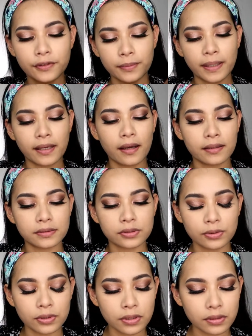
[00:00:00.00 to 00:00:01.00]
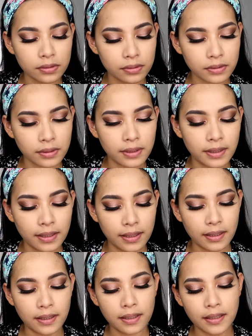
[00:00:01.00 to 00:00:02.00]
for my contour.
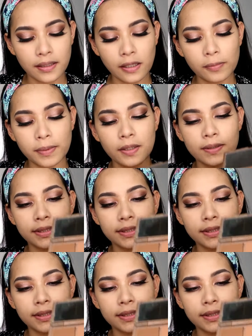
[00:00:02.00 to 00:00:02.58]
And I'll be